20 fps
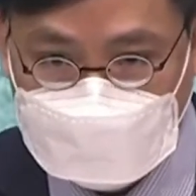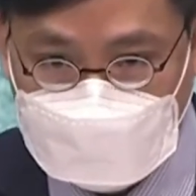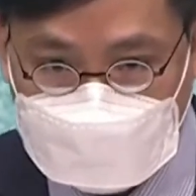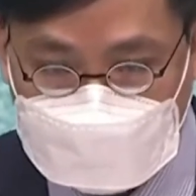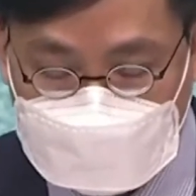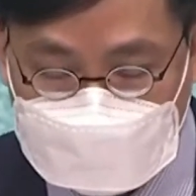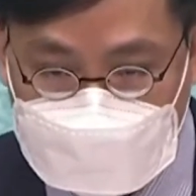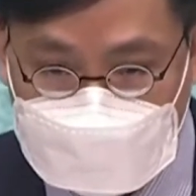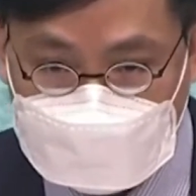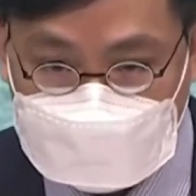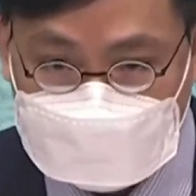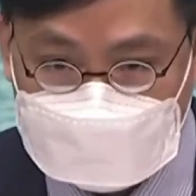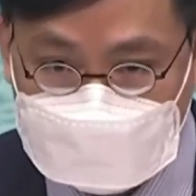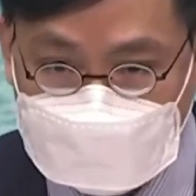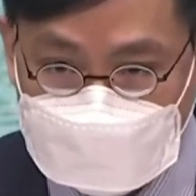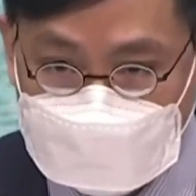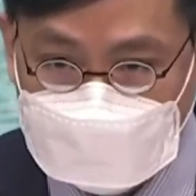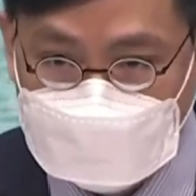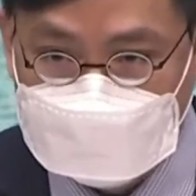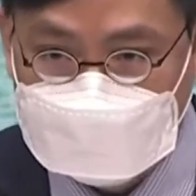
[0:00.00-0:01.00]
So there has
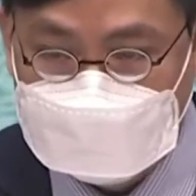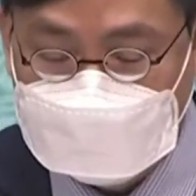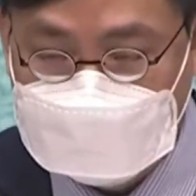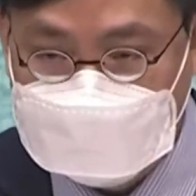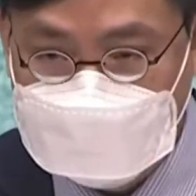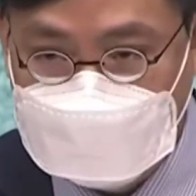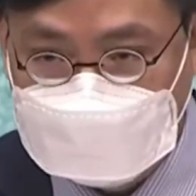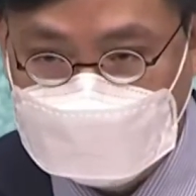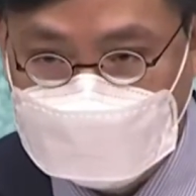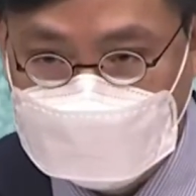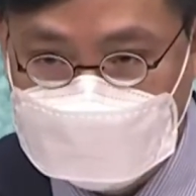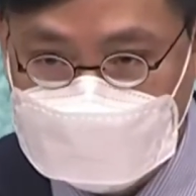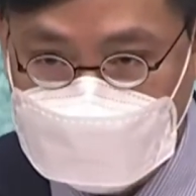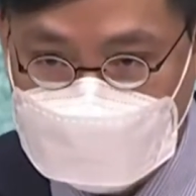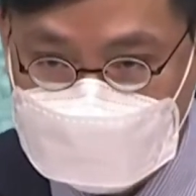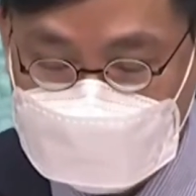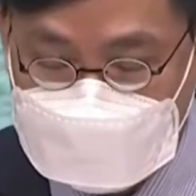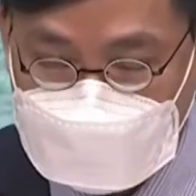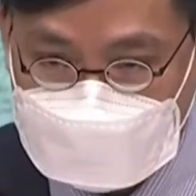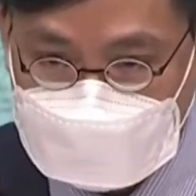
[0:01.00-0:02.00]
been a significant
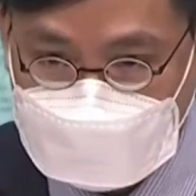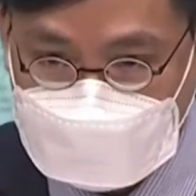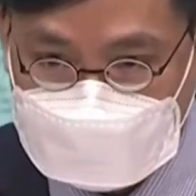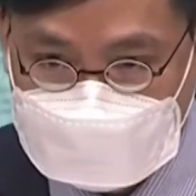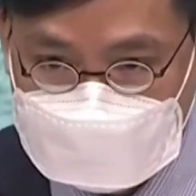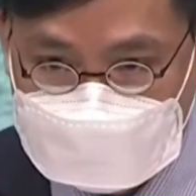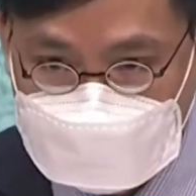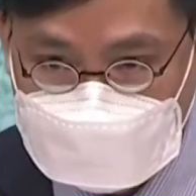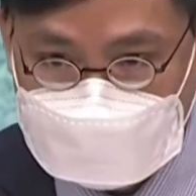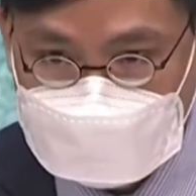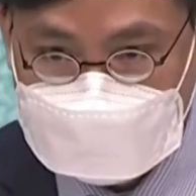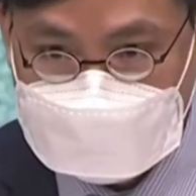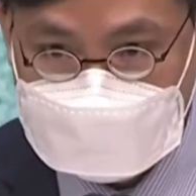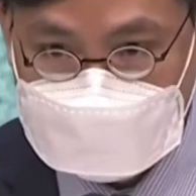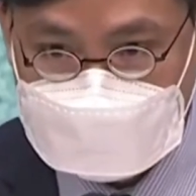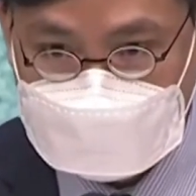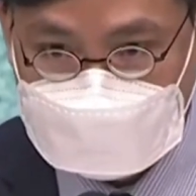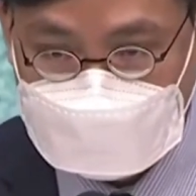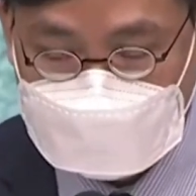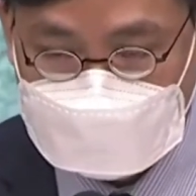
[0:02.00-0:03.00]
drop, and that
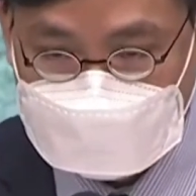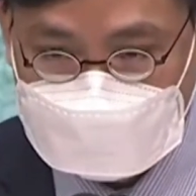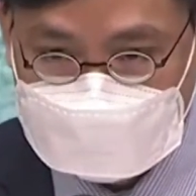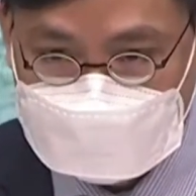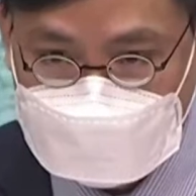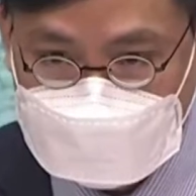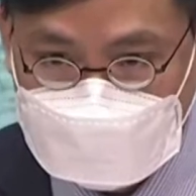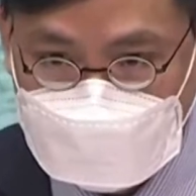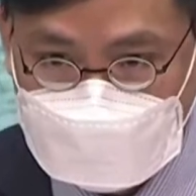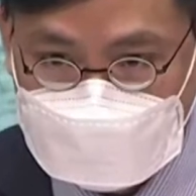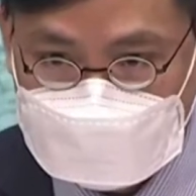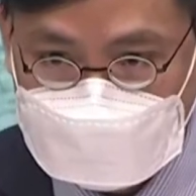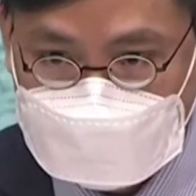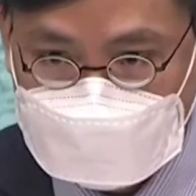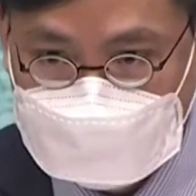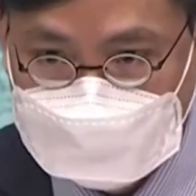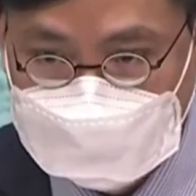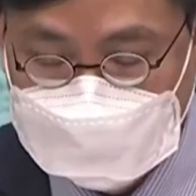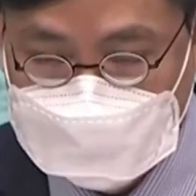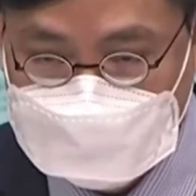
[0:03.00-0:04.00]
is in line
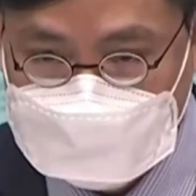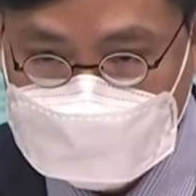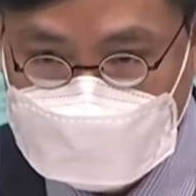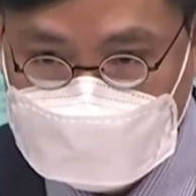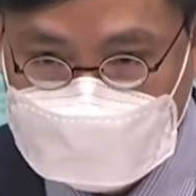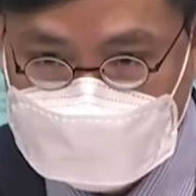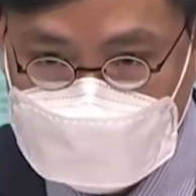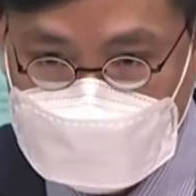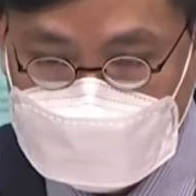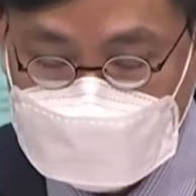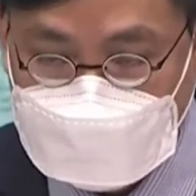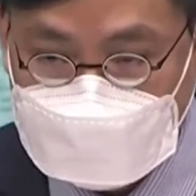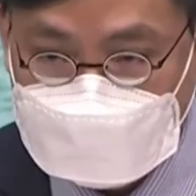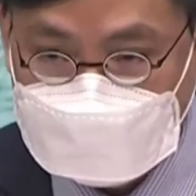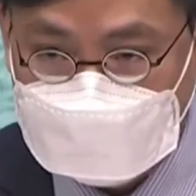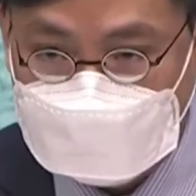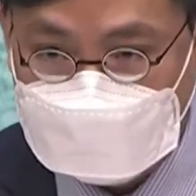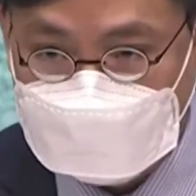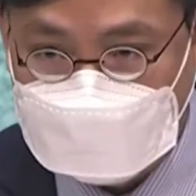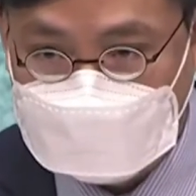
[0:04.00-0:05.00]
with the
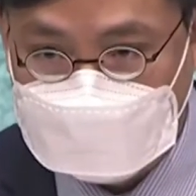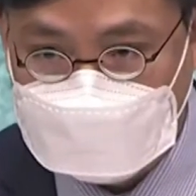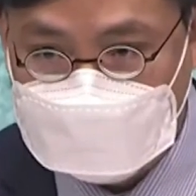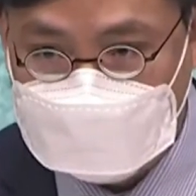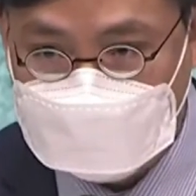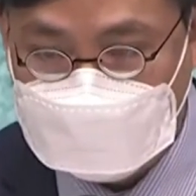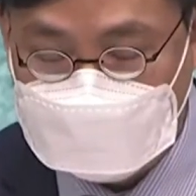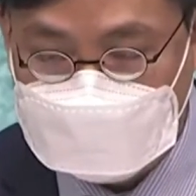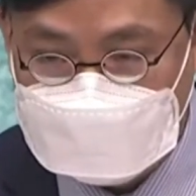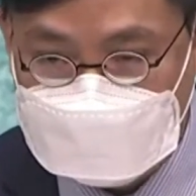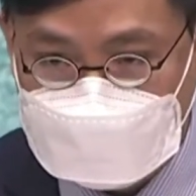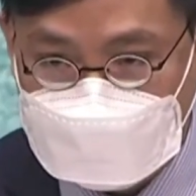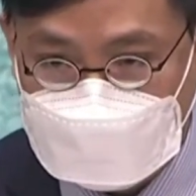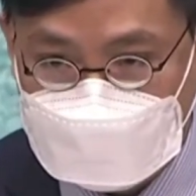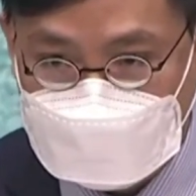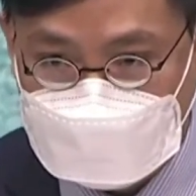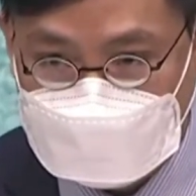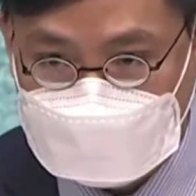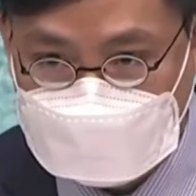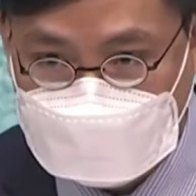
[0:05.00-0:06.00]
development
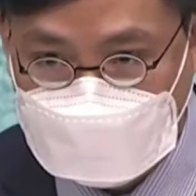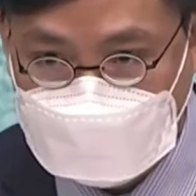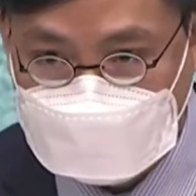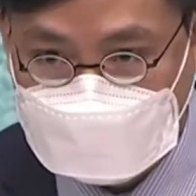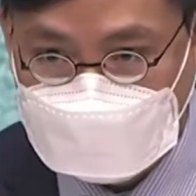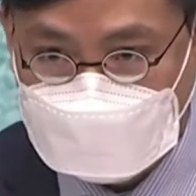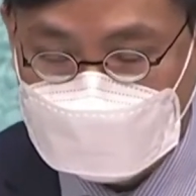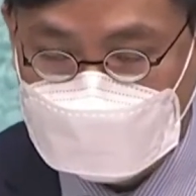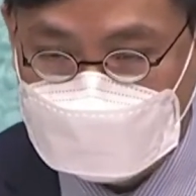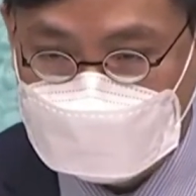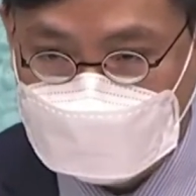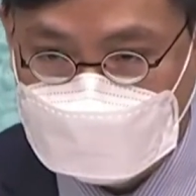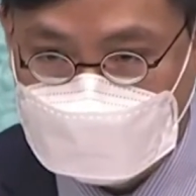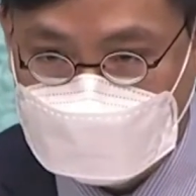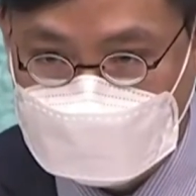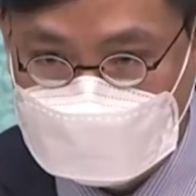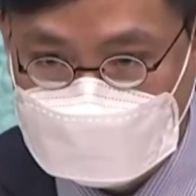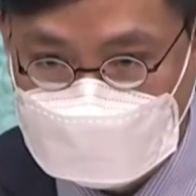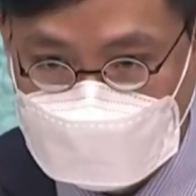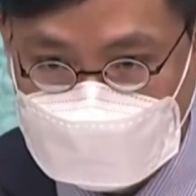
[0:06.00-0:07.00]
trends of
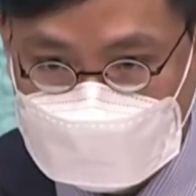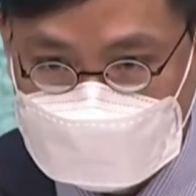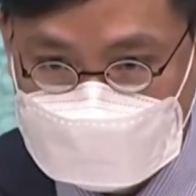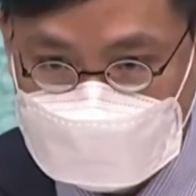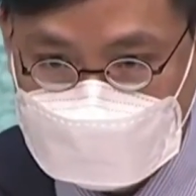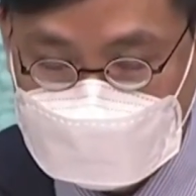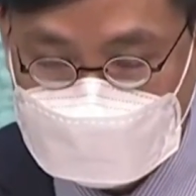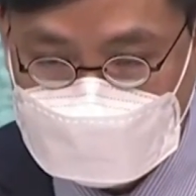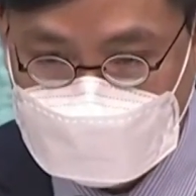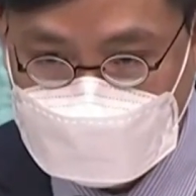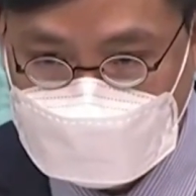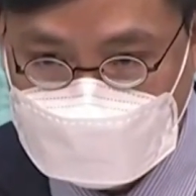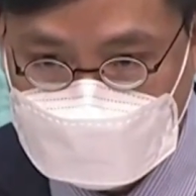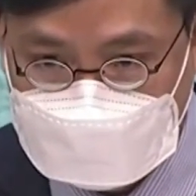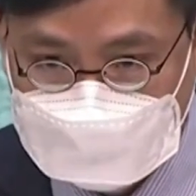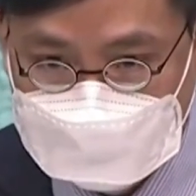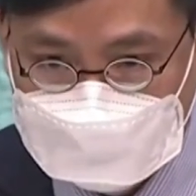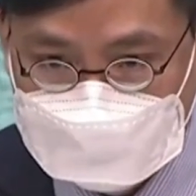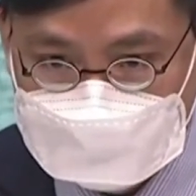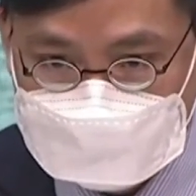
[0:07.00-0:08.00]
the
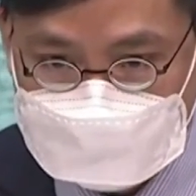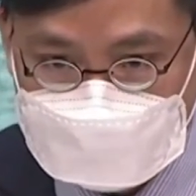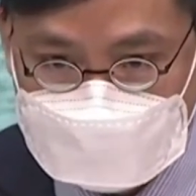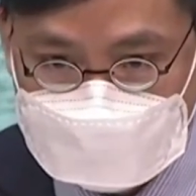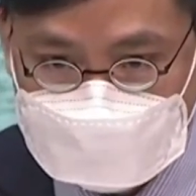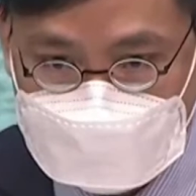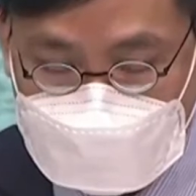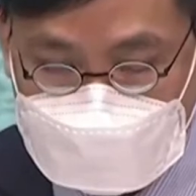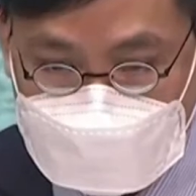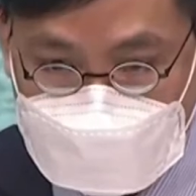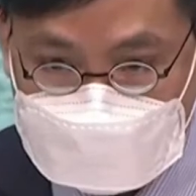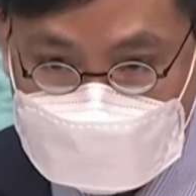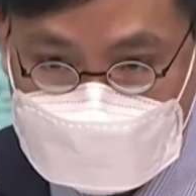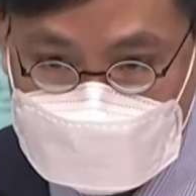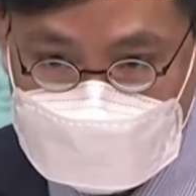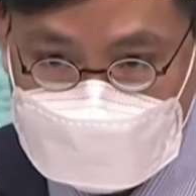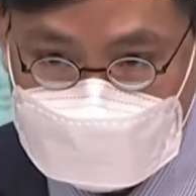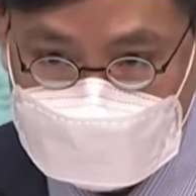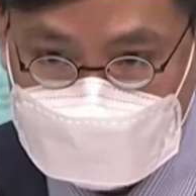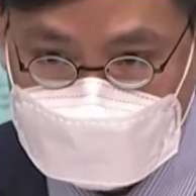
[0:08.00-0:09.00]
pandemic.
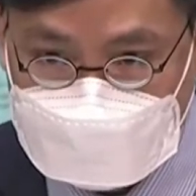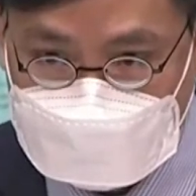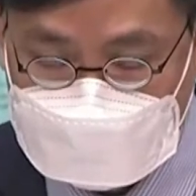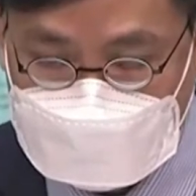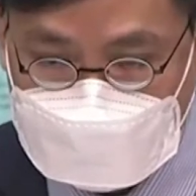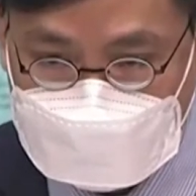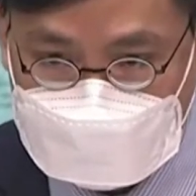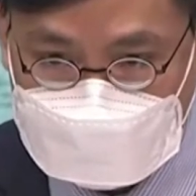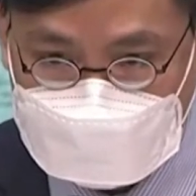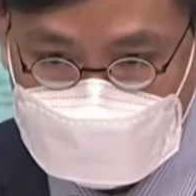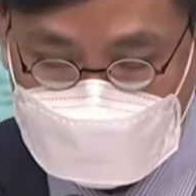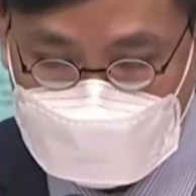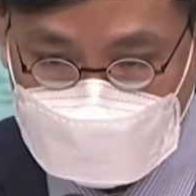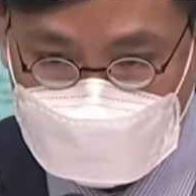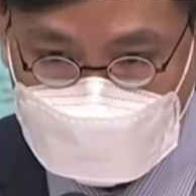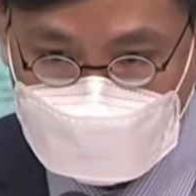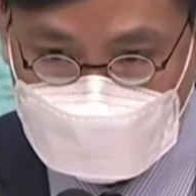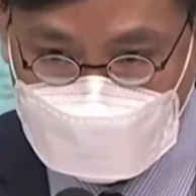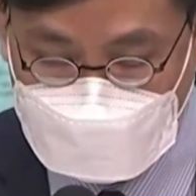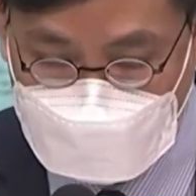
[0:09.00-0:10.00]

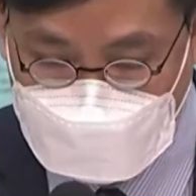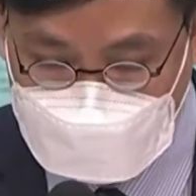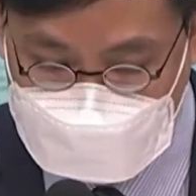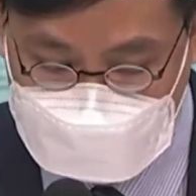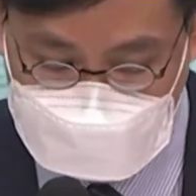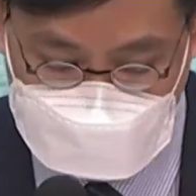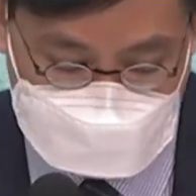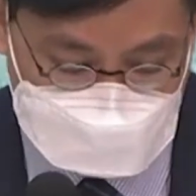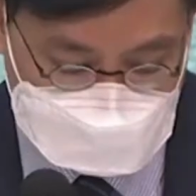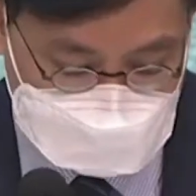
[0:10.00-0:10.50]
Overall,